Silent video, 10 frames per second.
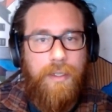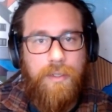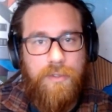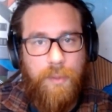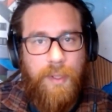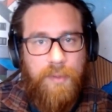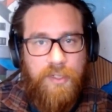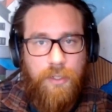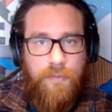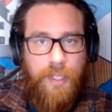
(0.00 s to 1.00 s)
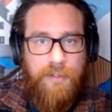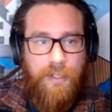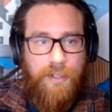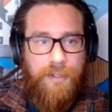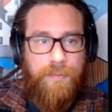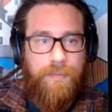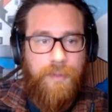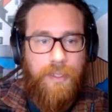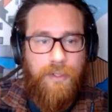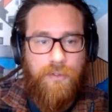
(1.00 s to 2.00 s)
So publish all of that data
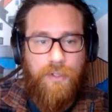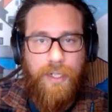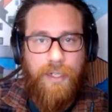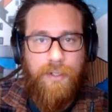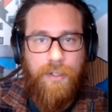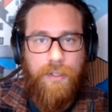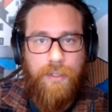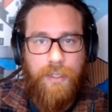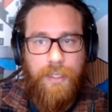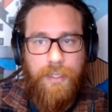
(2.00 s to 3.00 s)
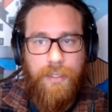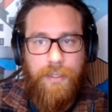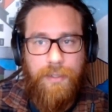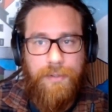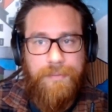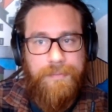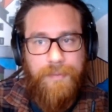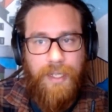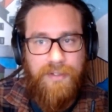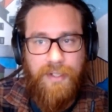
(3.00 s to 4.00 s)
to Datadog
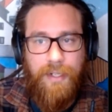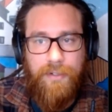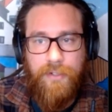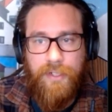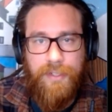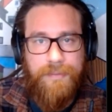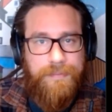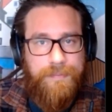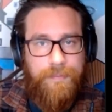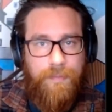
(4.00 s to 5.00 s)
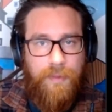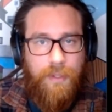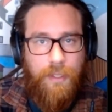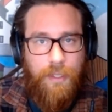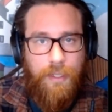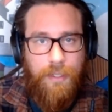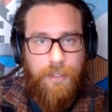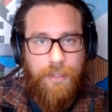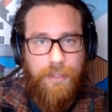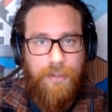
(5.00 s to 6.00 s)
as an aggregate,
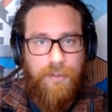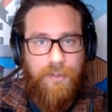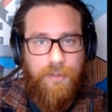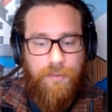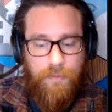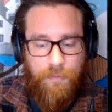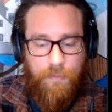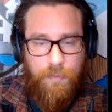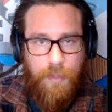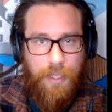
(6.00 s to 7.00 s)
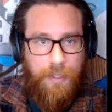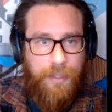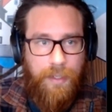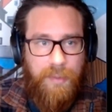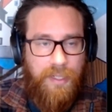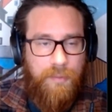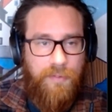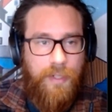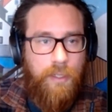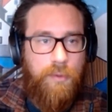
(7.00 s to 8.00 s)
and then it becomes
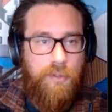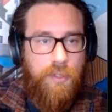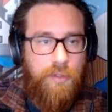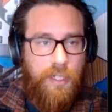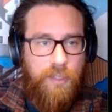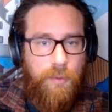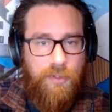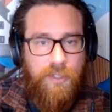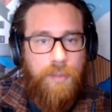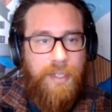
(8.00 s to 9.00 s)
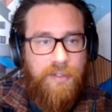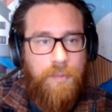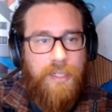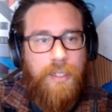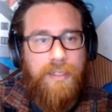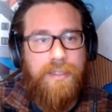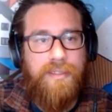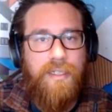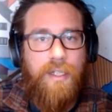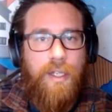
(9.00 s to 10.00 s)
available to your dashboards. You can make something like
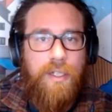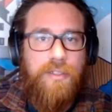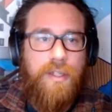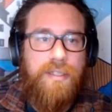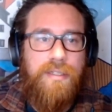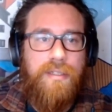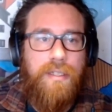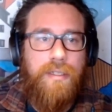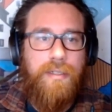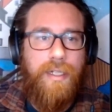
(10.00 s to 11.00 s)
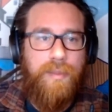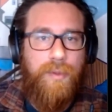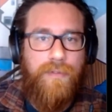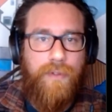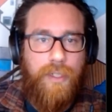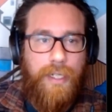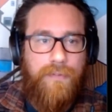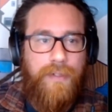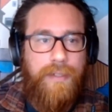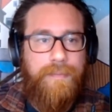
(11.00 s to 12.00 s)
this. So this is the dashboard for
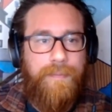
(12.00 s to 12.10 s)
Cloudflare.